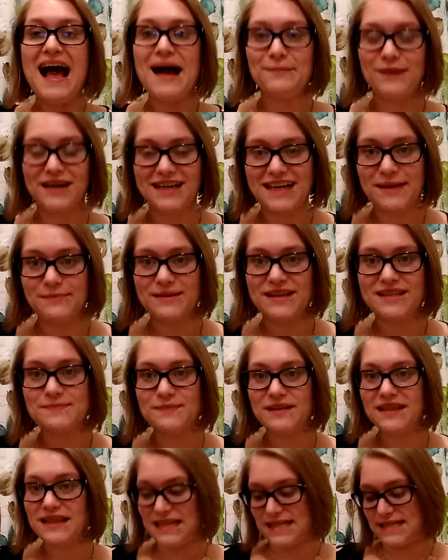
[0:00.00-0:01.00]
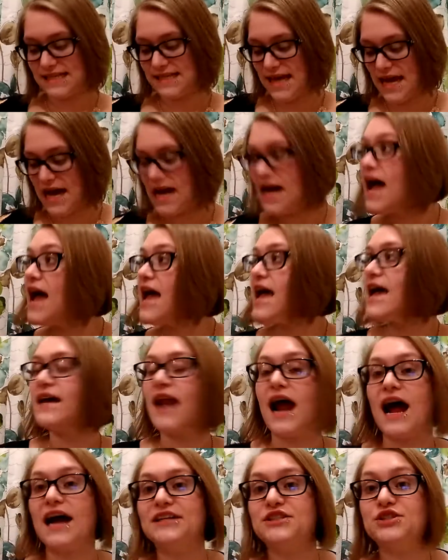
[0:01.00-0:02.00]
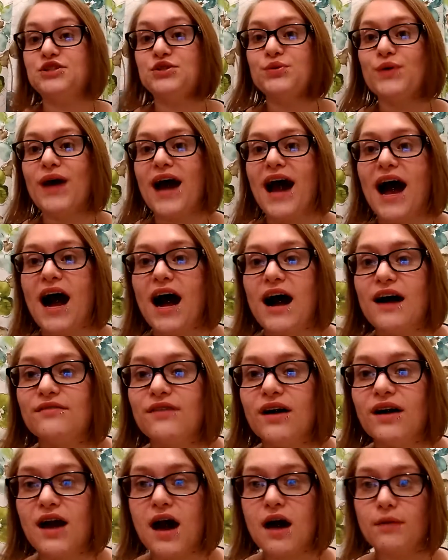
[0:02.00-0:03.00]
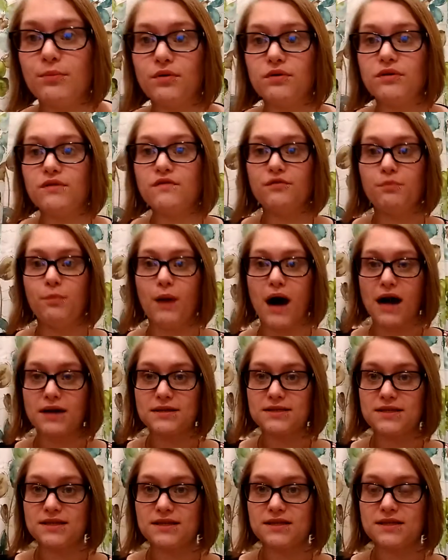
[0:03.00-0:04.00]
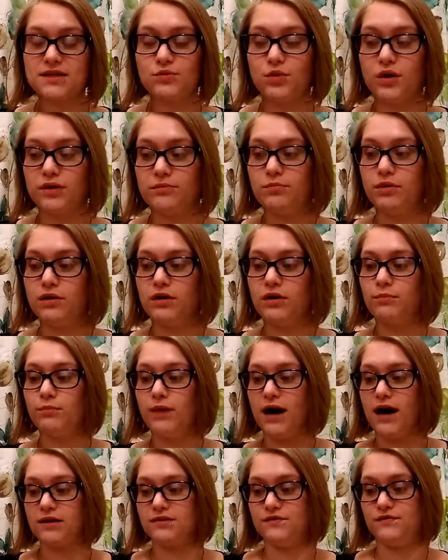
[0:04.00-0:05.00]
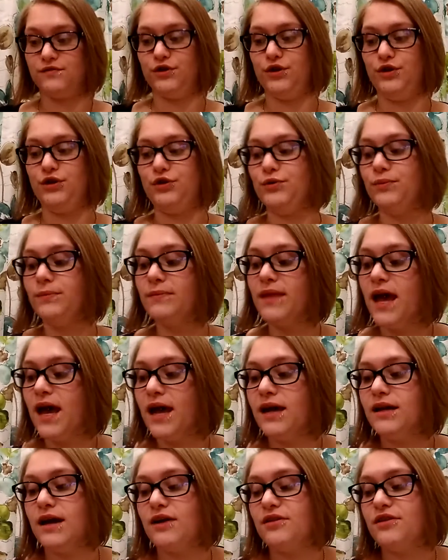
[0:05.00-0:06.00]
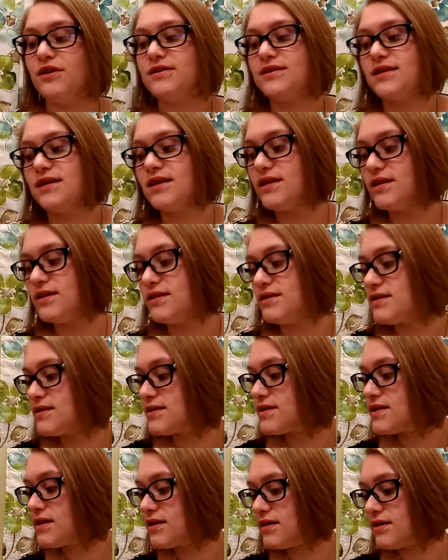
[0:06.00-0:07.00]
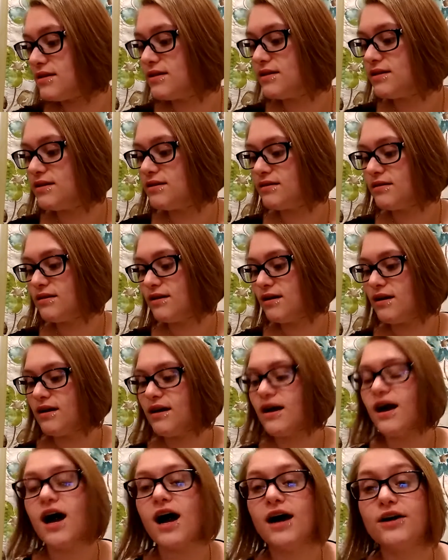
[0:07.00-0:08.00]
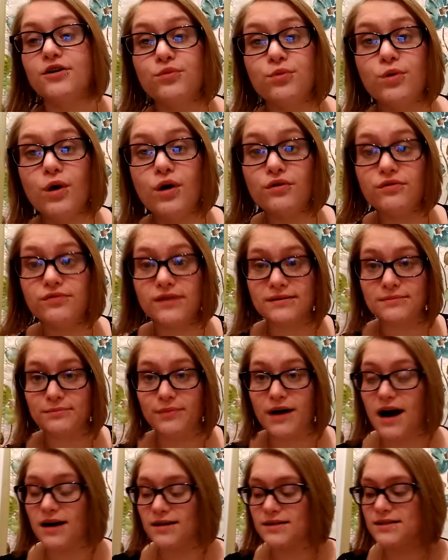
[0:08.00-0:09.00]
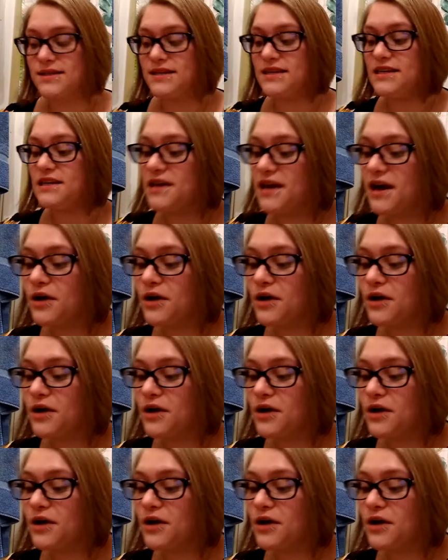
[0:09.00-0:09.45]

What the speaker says: My name is Melissa, and I do have a couple of boxes to unbox for you. Now, this is a Grove unboxing.